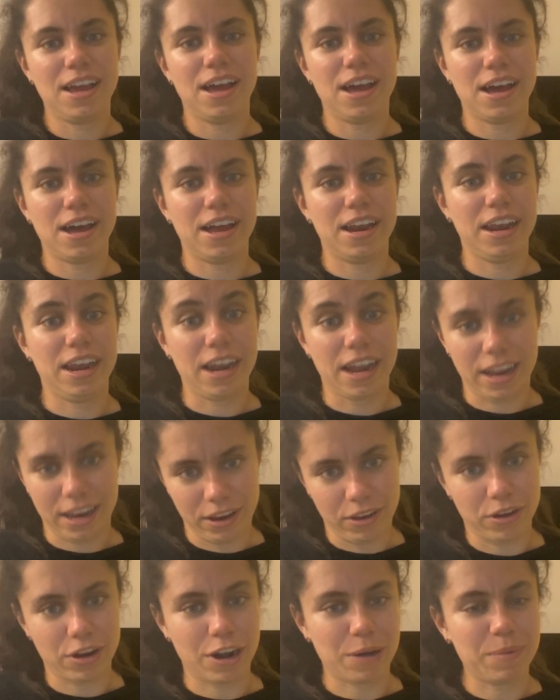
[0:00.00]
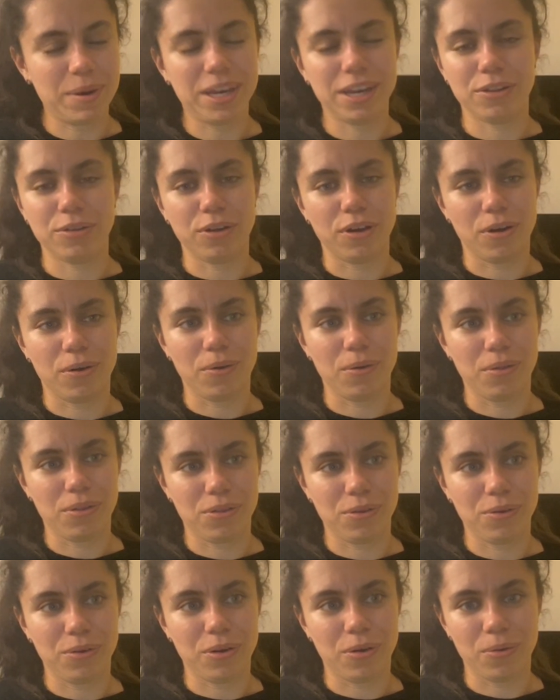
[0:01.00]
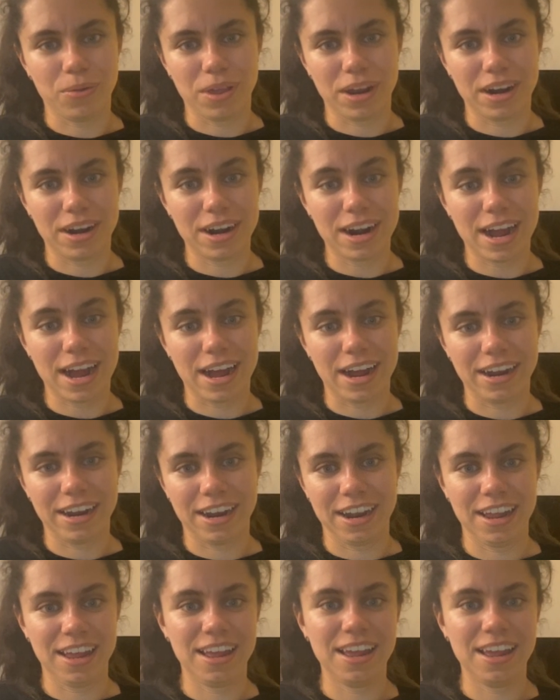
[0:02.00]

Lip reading: and I got admitted to go there, and